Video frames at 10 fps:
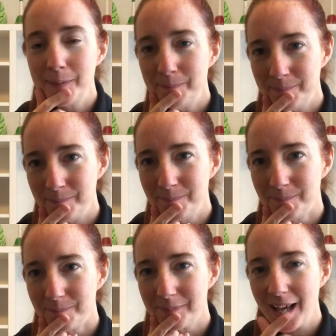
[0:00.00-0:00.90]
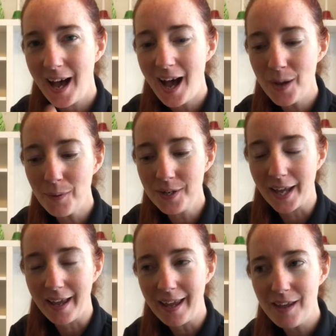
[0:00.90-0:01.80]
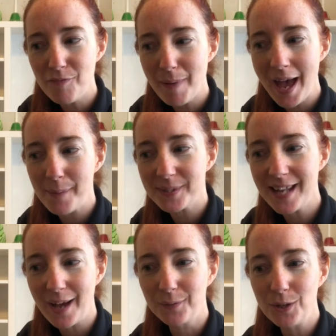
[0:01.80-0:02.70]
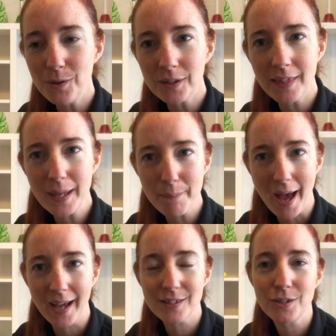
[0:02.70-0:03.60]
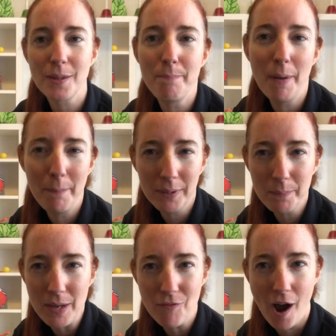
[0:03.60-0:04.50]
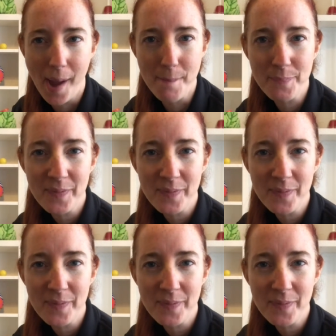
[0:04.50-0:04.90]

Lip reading: I wonder if perhaps now you could think back to the bumblebee rhyme.